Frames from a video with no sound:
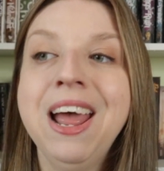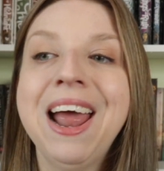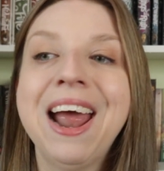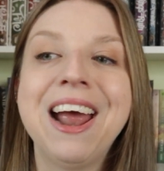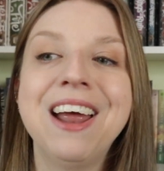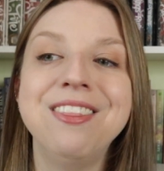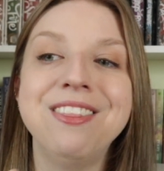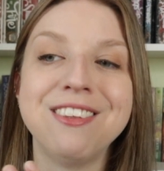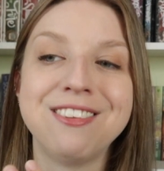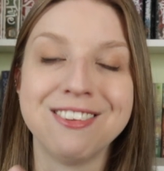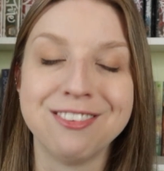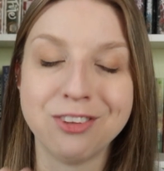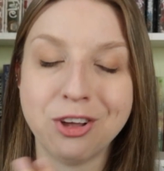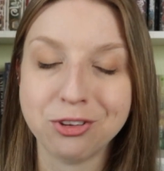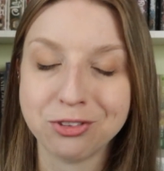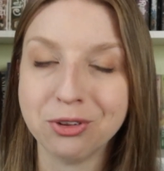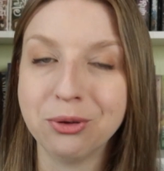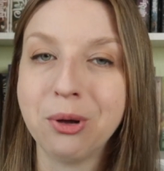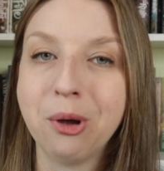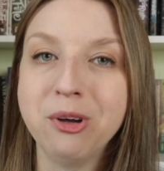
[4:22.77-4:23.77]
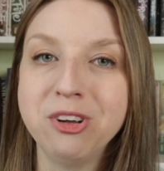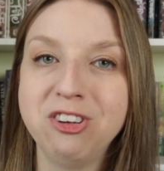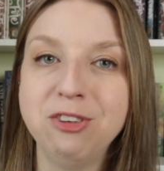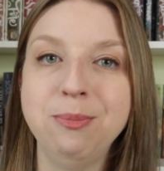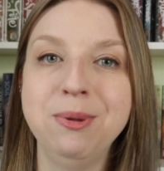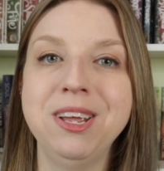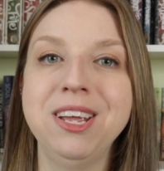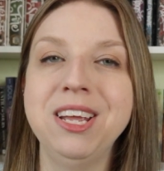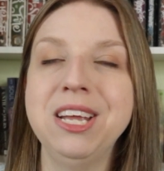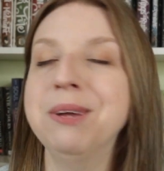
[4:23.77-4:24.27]
And this is also going to
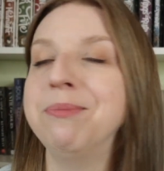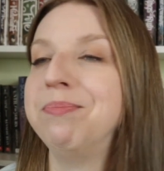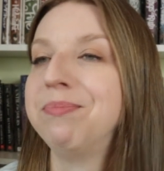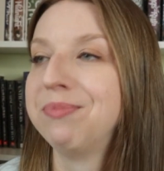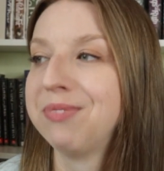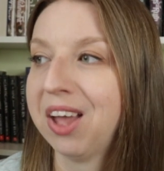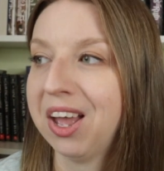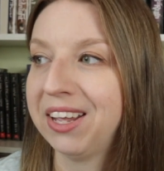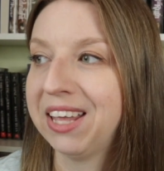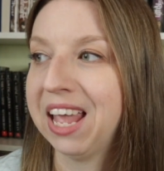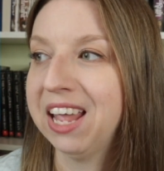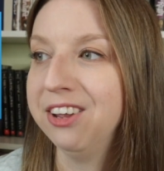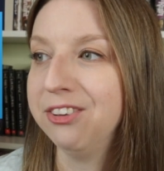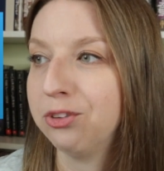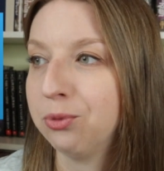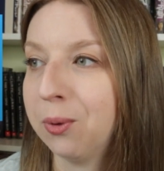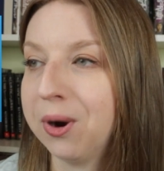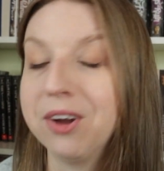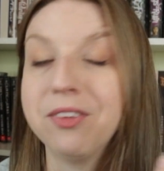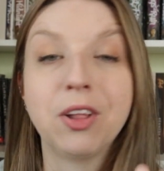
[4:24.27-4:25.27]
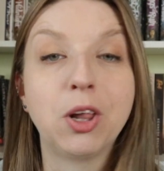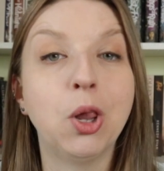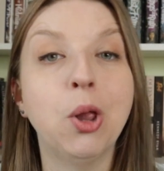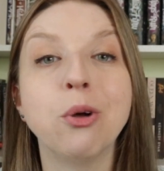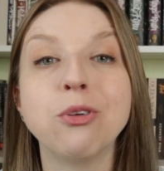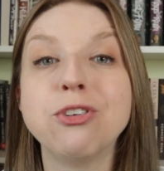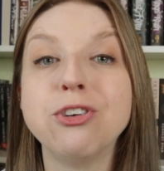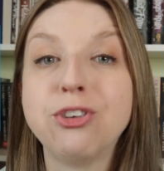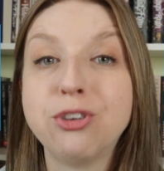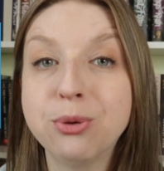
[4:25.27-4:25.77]
be a case where the
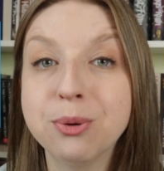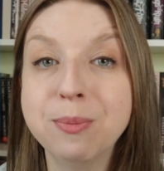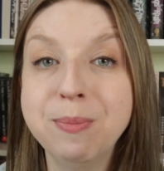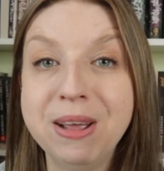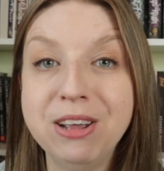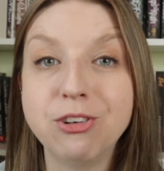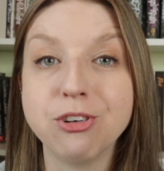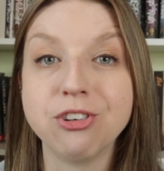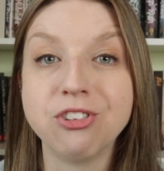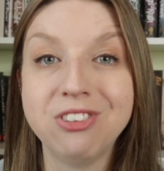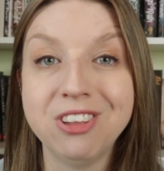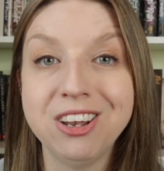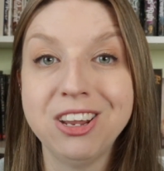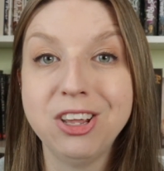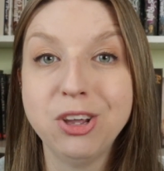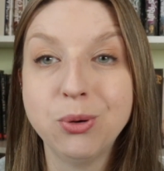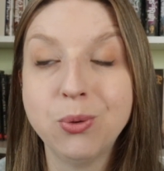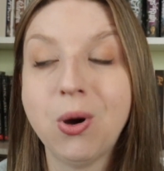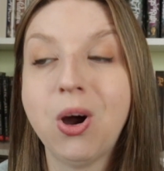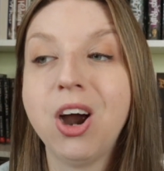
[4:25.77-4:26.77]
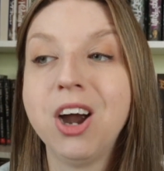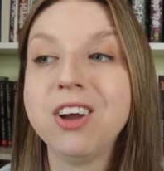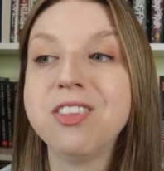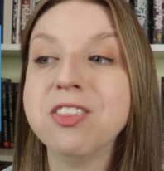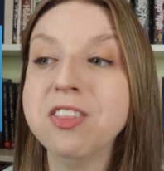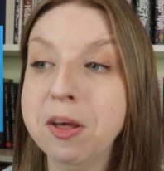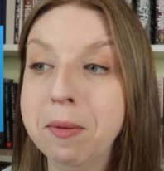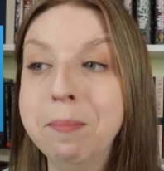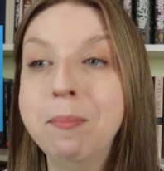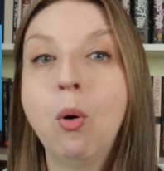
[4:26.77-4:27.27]
closer to a major city you are,
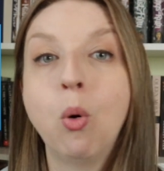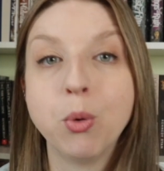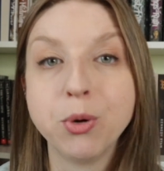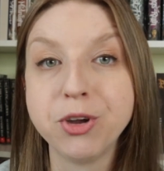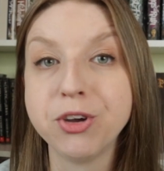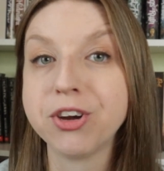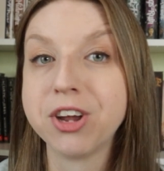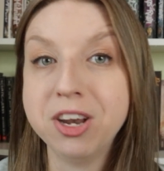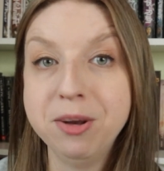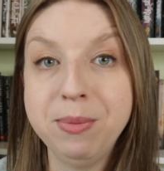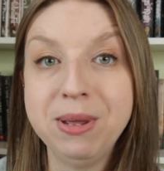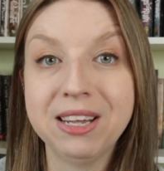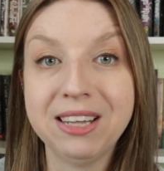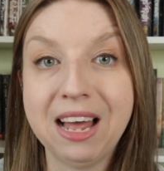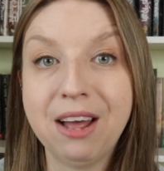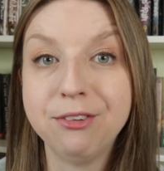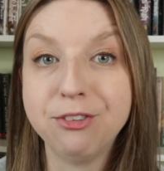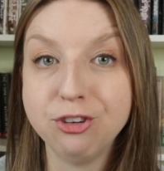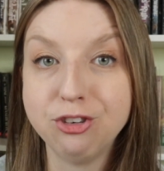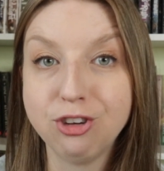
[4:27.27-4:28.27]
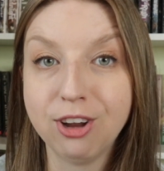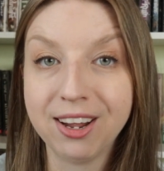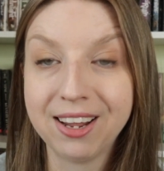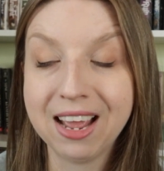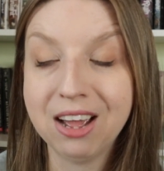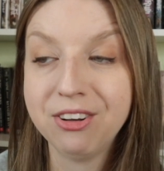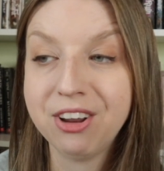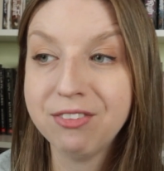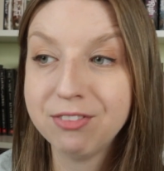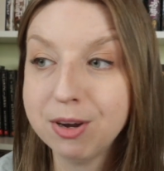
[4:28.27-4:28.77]
the more you're going to be allowed to check
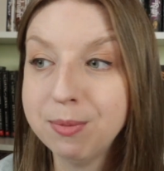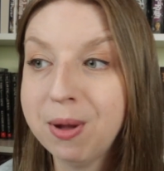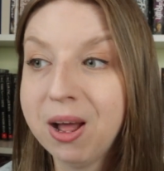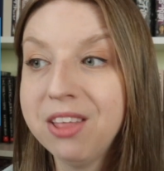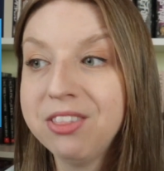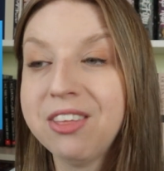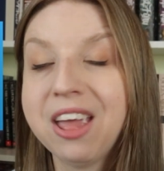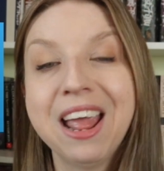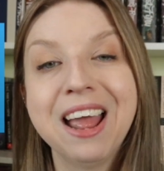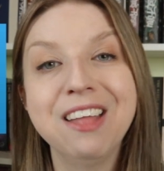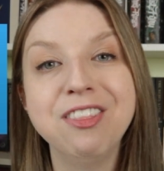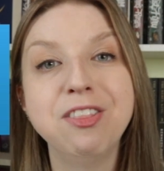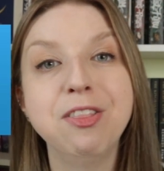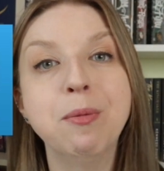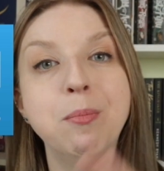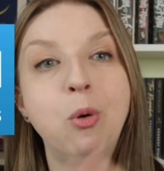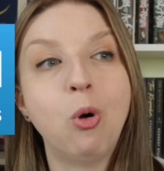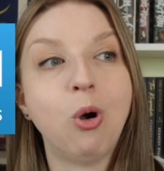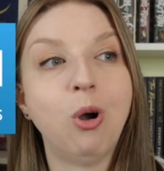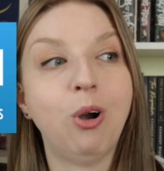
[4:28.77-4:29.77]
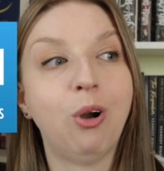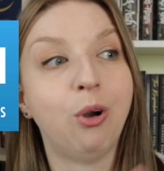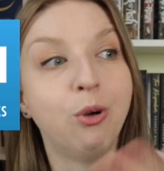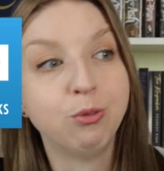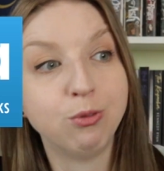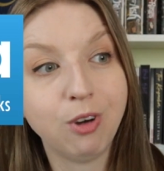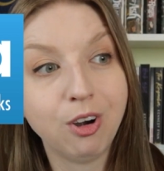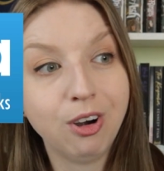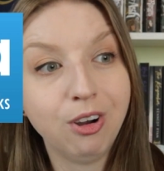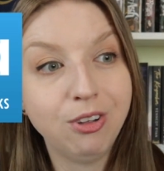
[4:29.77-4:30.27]
out every month, and the more
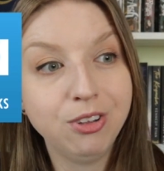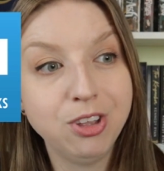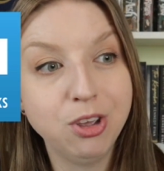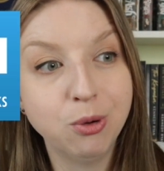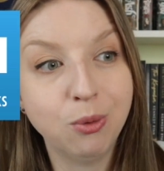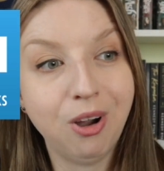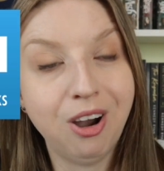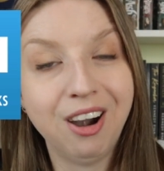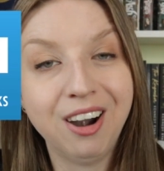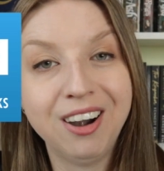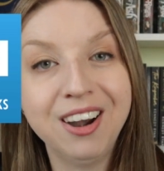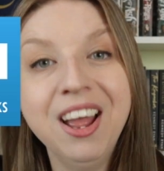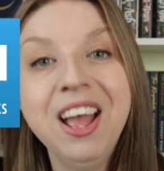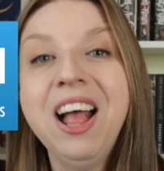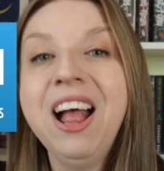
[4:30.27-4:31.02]
rural you are,